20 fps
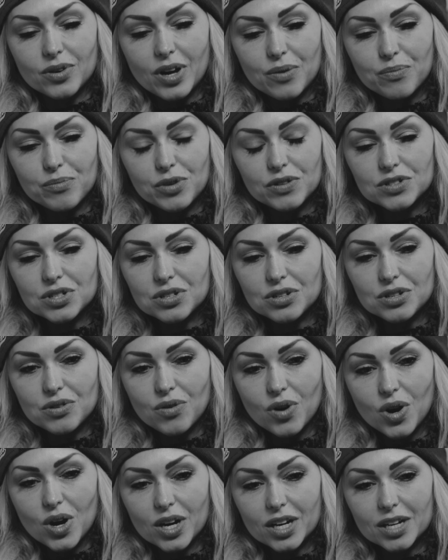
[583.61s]
I moved to New
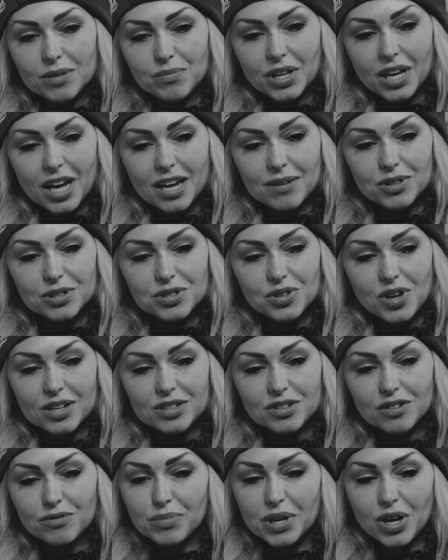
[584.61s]
York and became the
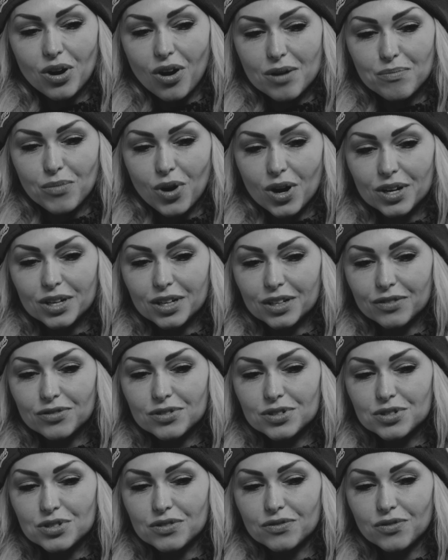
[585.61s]
director of PR and marketing
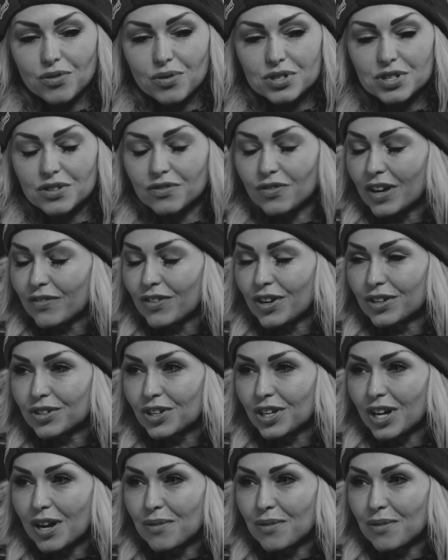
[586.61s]
for 2 Fortune 500